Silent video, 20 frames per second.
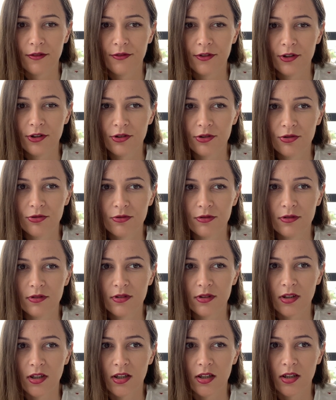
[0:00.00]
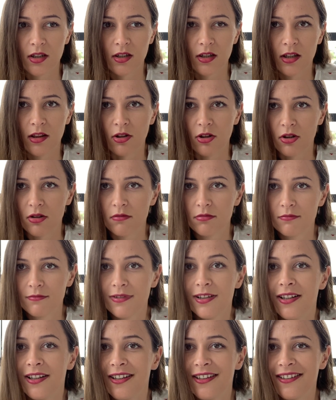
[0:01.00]
Photo shoots are a lot.
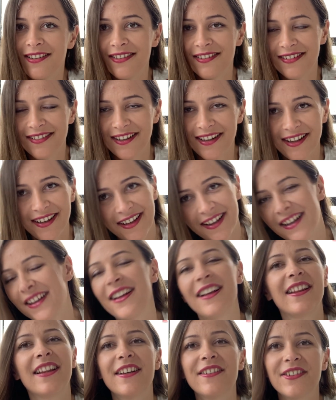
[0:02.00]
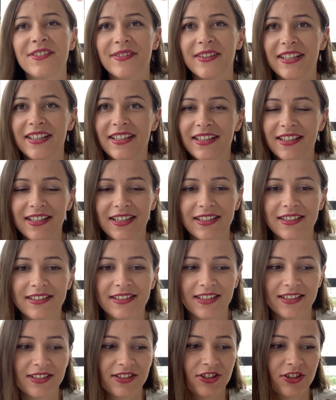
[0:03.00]
Never mind,
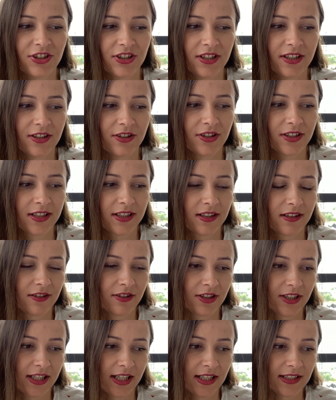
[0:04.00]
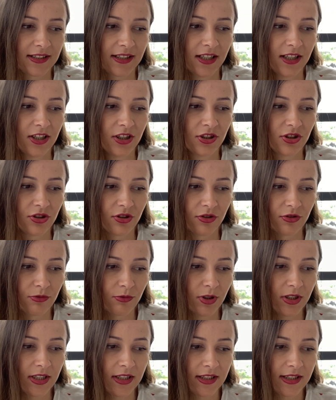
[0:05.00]
that's not a case. So
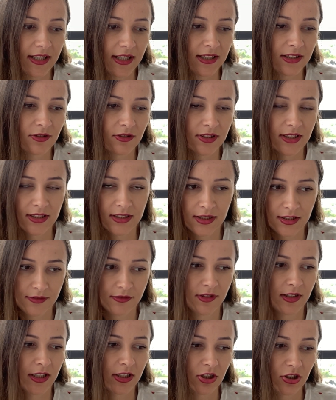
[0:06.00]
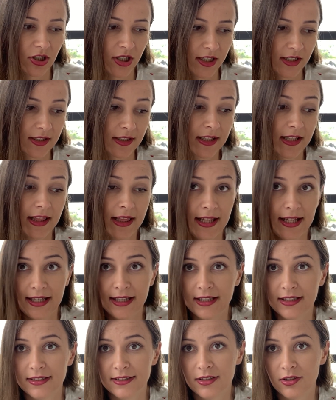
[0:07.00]
what it takes to successfully attract
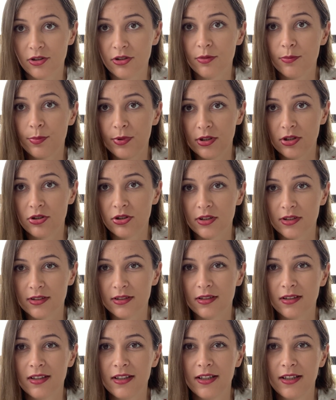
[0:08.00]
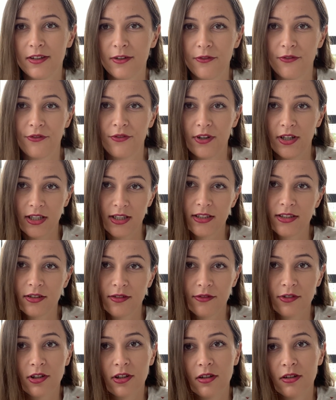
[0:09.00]
clients on Pinterest? First
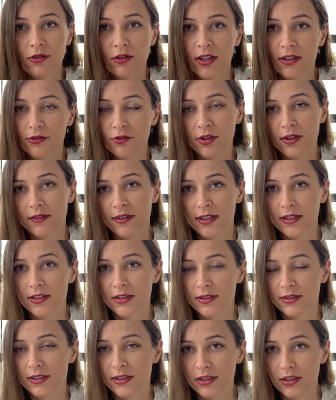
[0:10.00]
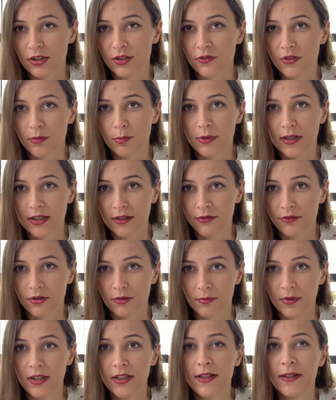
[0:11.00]
of all, you have to have understanding of the
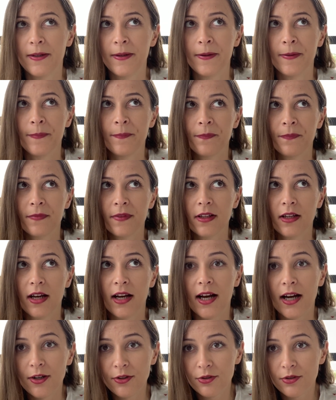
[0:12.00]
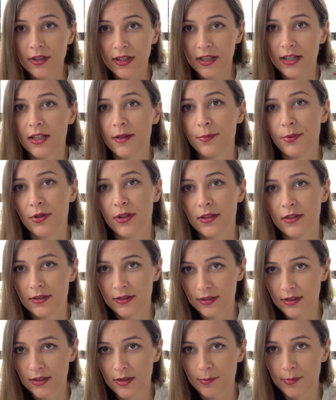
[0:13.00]
platform. How do I help you
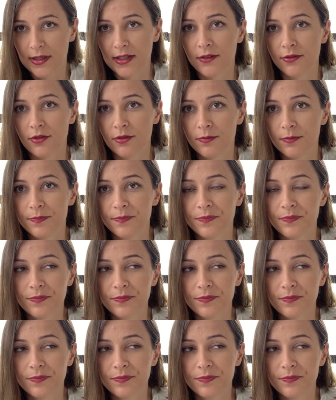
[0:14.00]
understand the platform?